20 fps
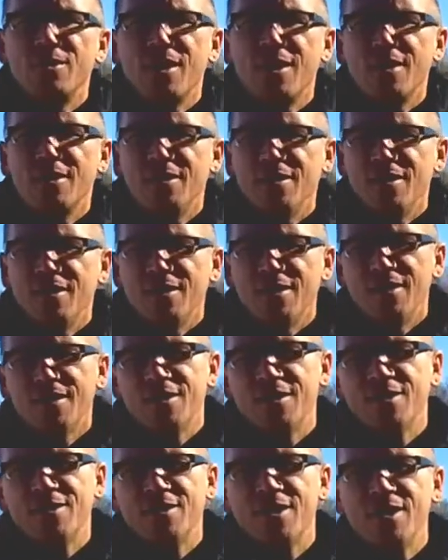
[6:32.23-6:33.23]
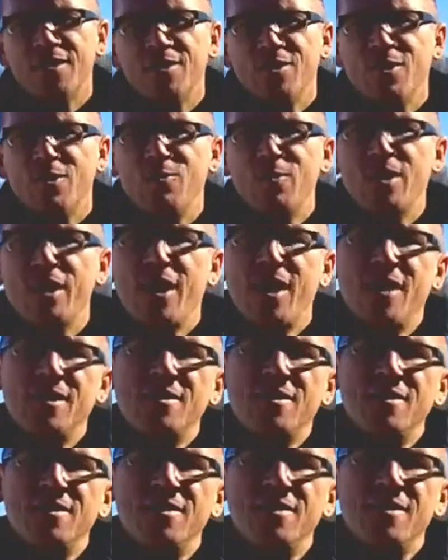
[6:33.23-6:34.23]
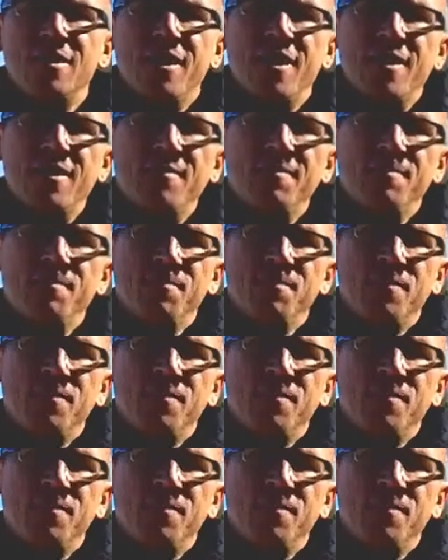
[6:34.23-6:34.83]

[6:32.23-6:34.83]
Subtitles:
to say is that, you know, we had the